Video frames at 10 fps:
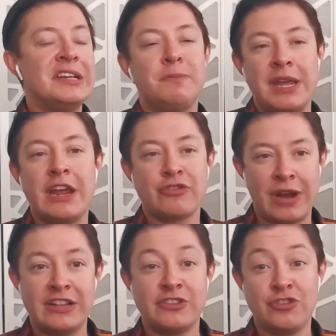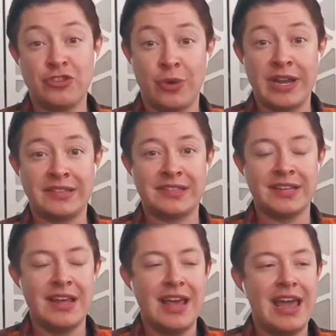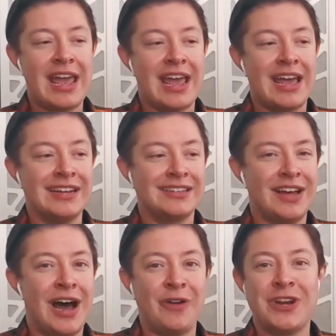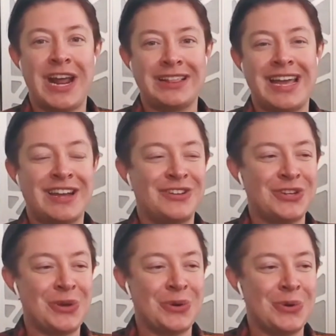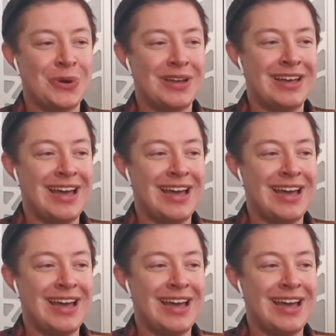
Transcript: is being trans a choice, and often I like to